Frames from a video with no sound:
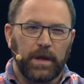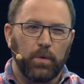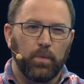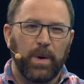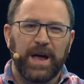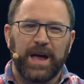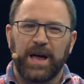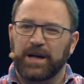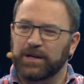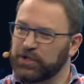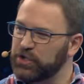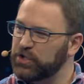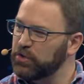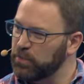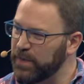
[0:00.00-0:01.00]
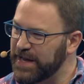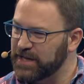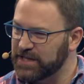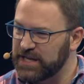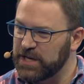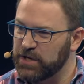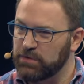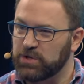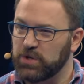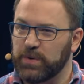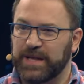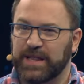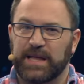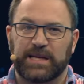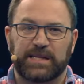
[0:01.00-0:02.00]
where should we continue
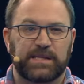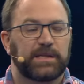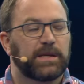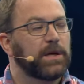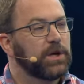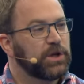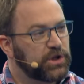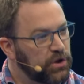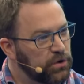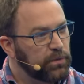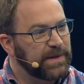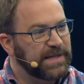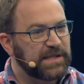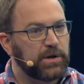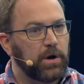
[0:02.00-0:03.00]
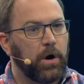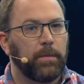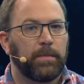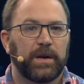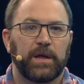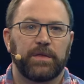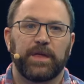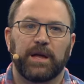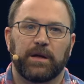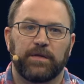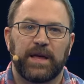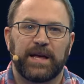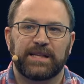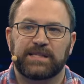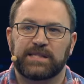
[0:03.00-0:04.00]
doing this? Should we stop? And I think
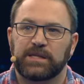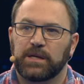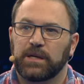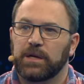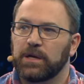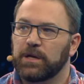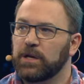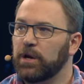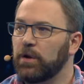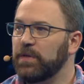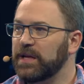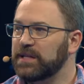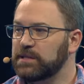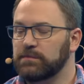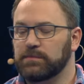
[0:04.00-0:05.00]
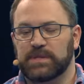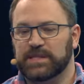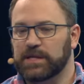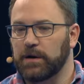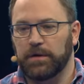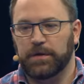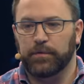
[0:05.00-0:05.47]
there's, you know, there's there's kind of